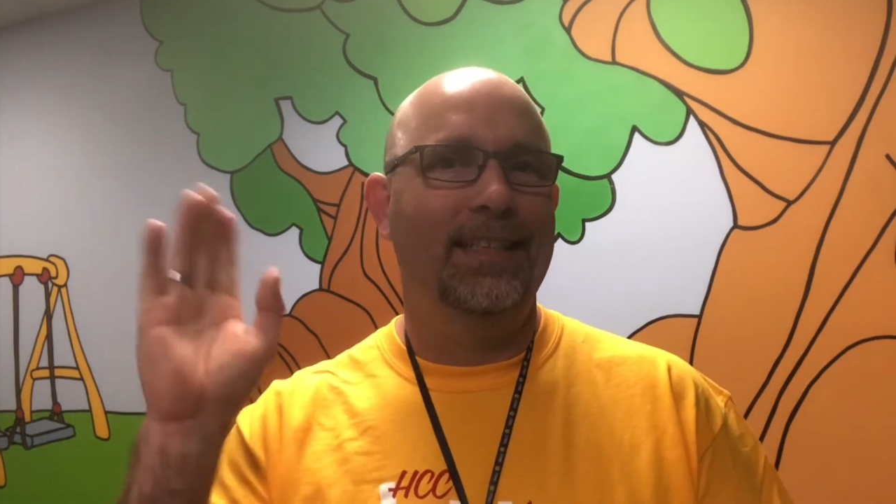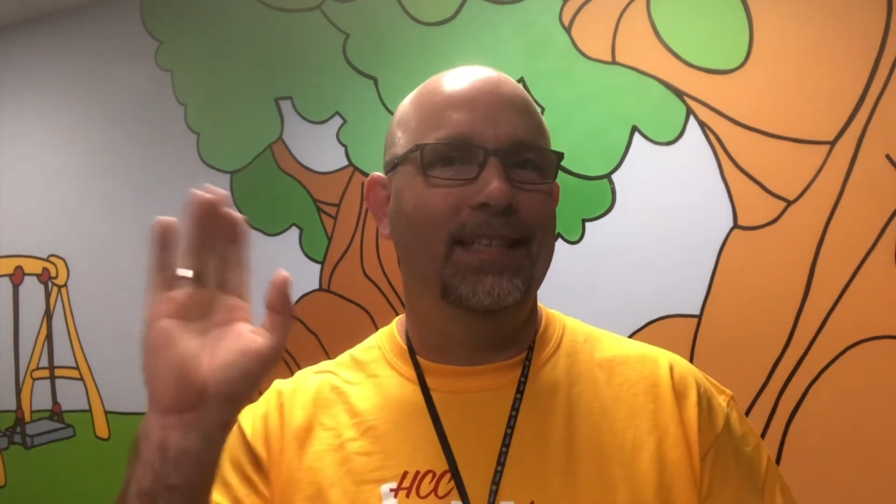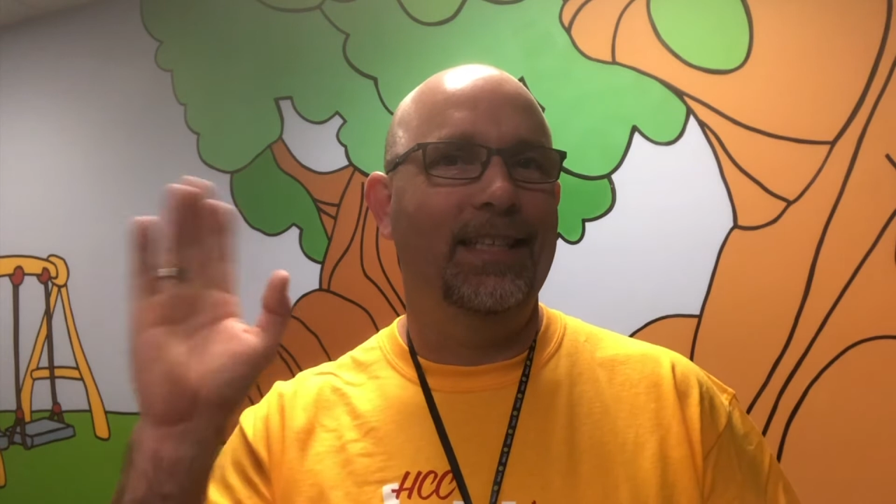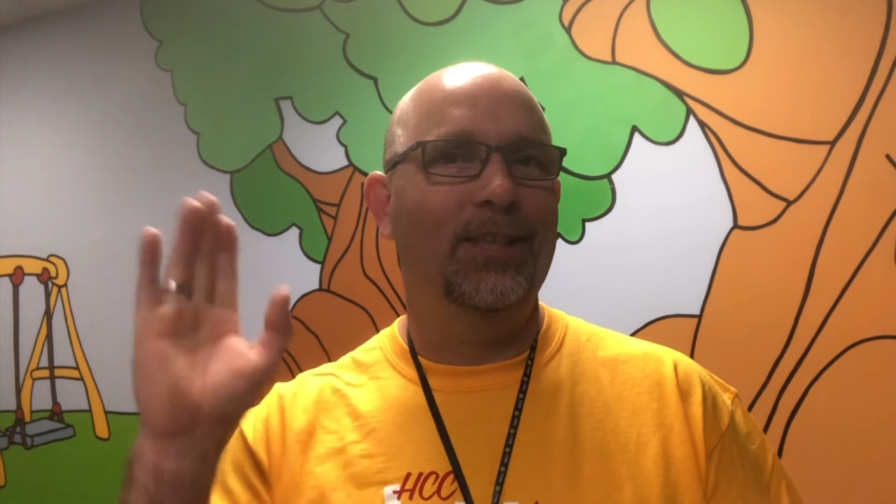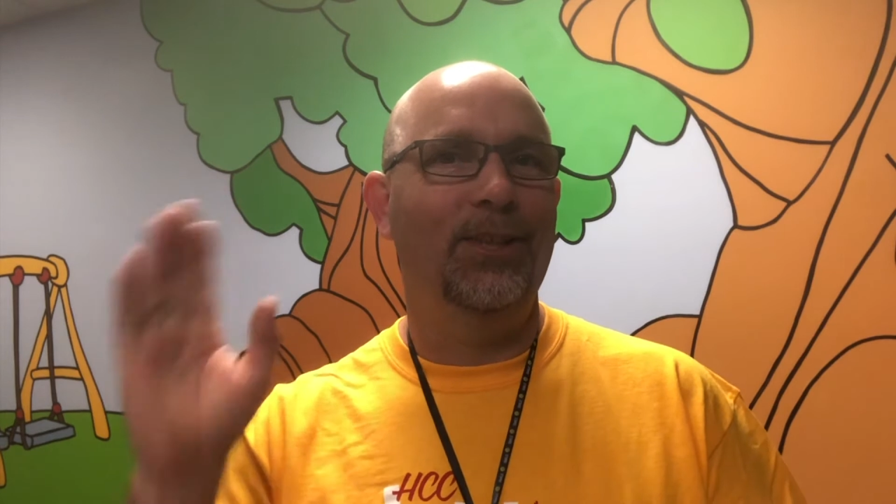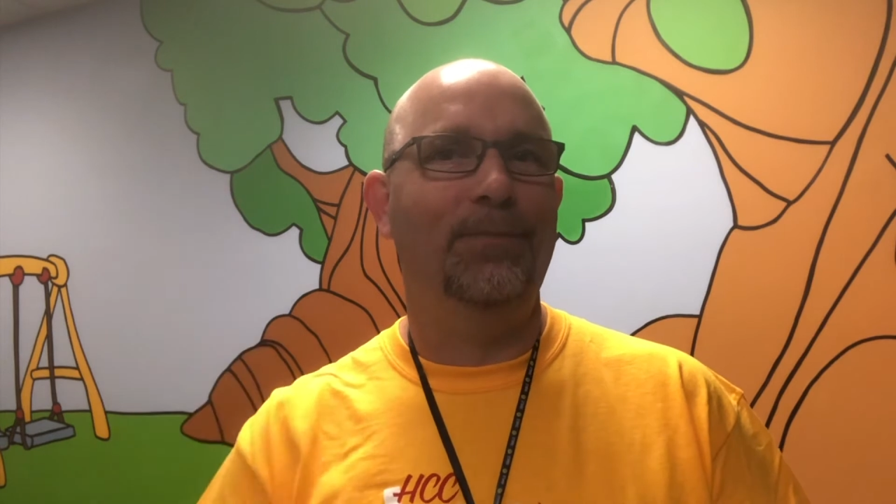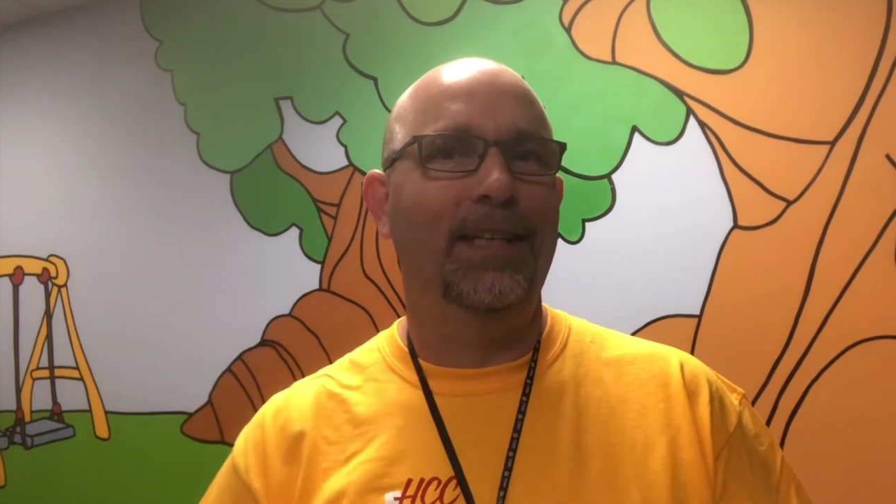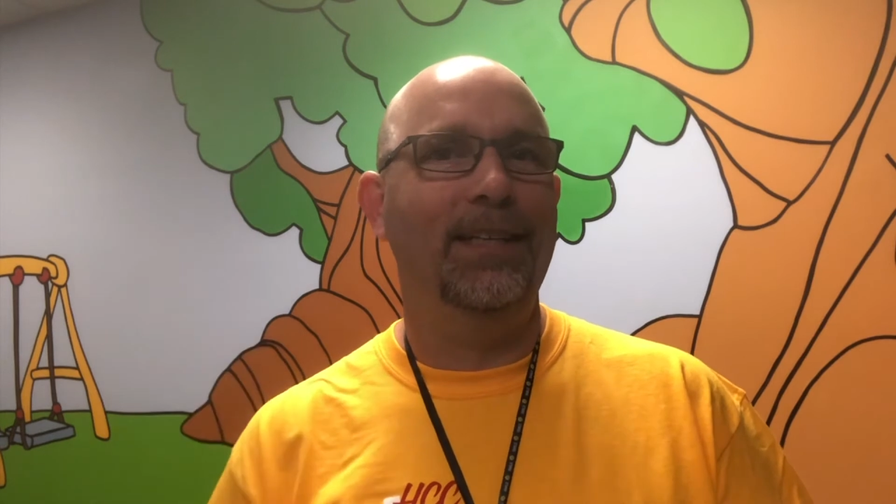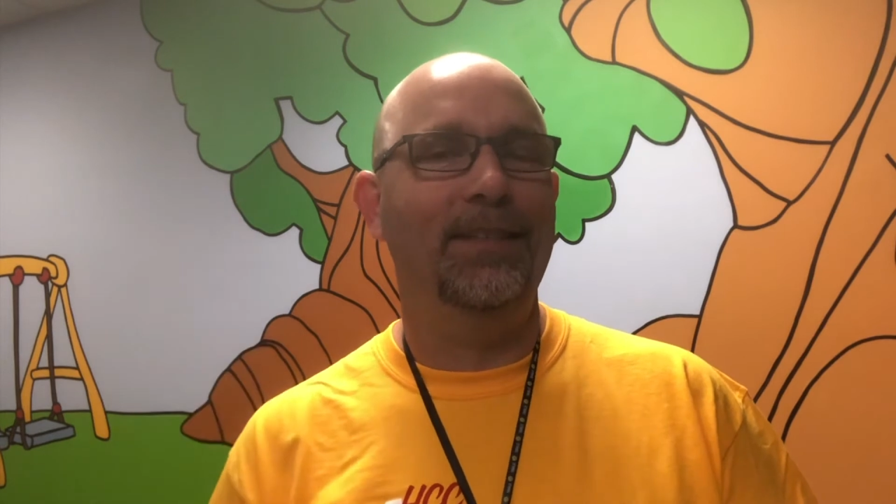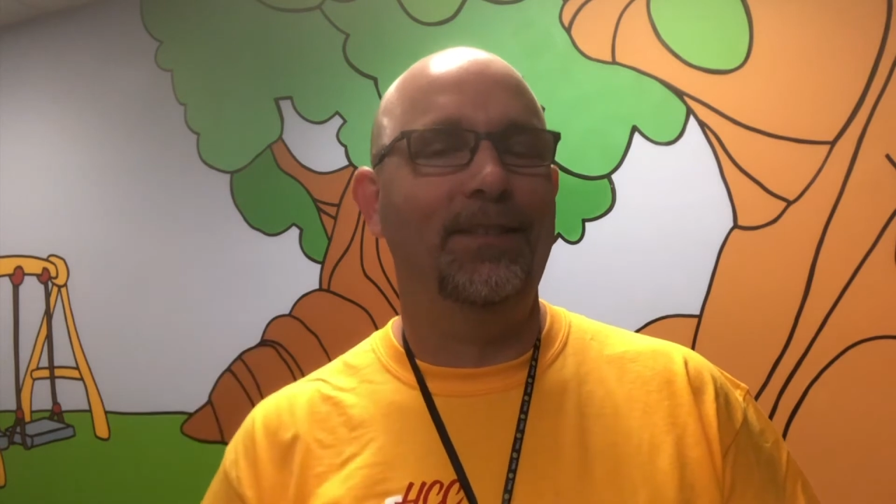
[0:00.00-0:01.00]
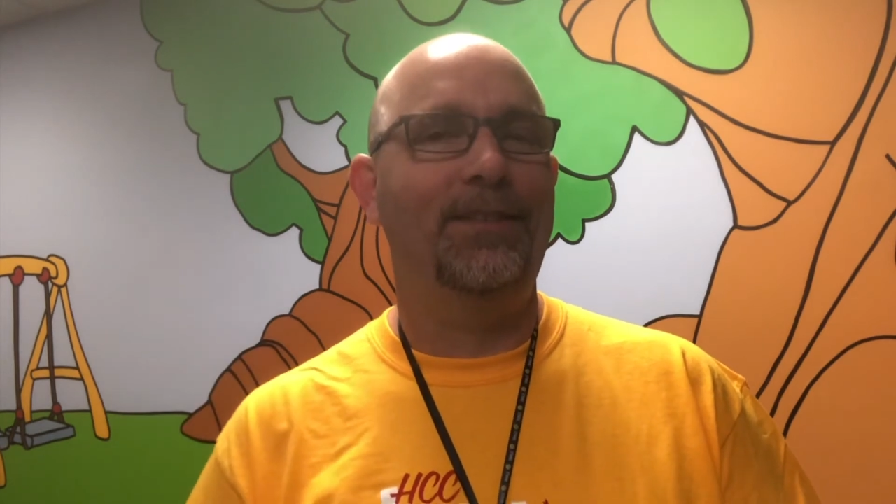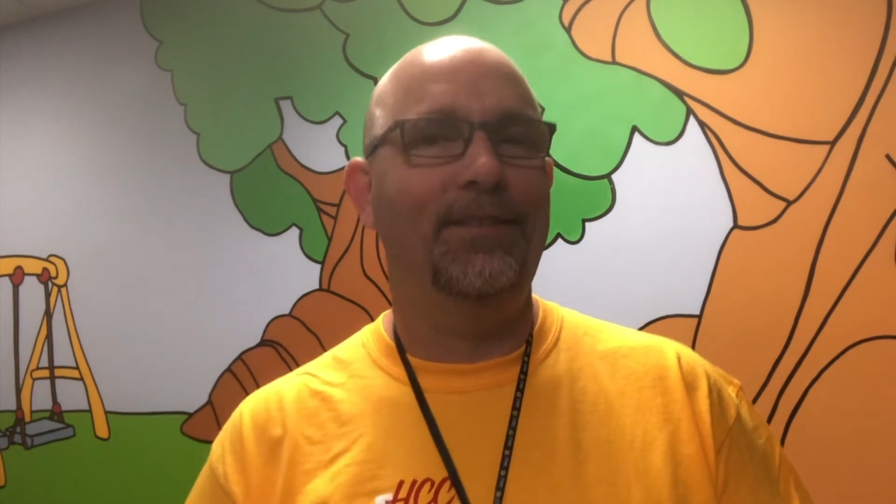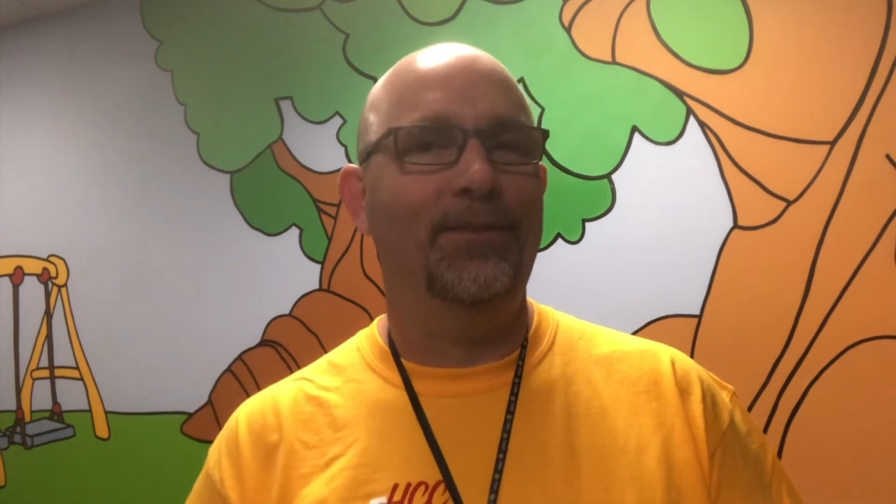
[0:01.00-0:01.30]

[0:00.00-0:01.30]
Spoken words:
I know mine's